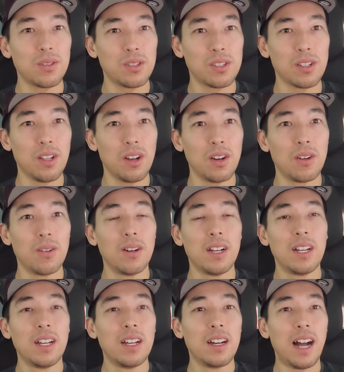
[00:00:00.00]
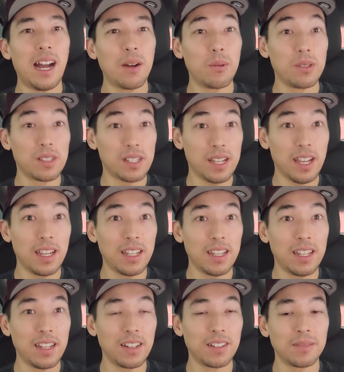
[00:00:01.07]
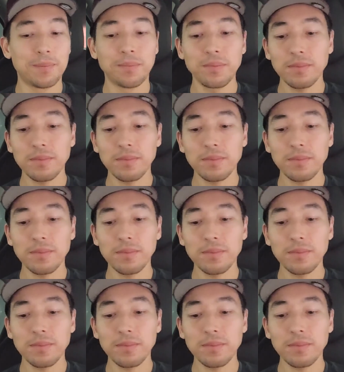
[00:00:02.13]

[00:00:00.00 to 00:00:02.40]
slow, I will stay here.